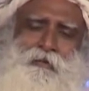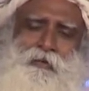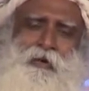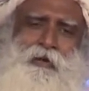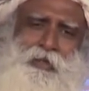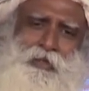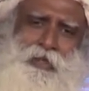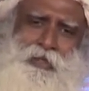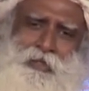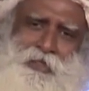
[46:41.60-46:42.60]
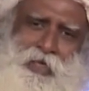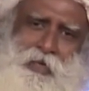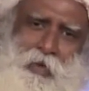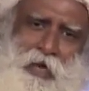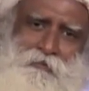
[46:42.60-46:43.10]
All these are the
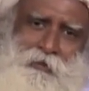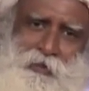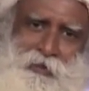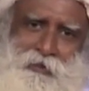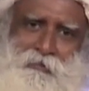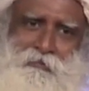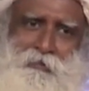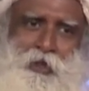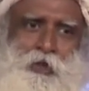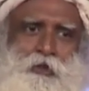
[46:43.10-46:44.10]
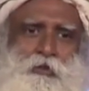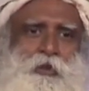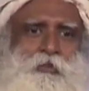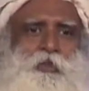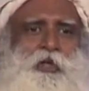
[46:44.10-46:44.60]
same effort that a
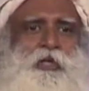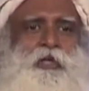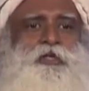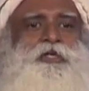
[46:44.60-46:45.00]
human being is